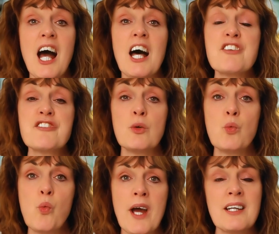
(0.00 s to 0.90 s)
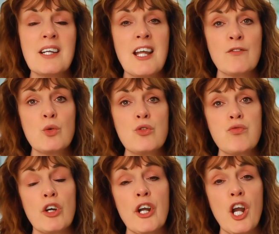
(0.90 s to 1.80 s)
And so when levels
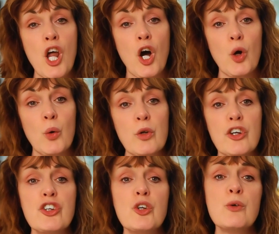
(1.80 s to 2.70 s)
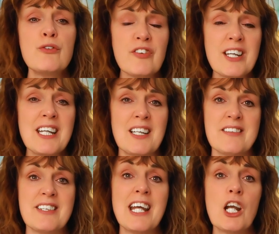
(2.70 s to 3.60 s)
run low, you feel
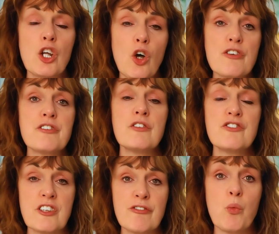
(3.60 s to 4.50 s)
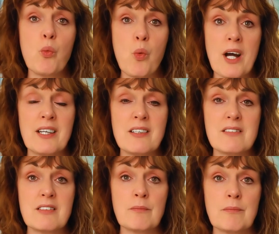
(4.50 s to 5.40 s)
it in lots of different
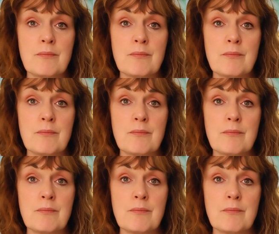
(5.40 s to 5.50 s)
ways.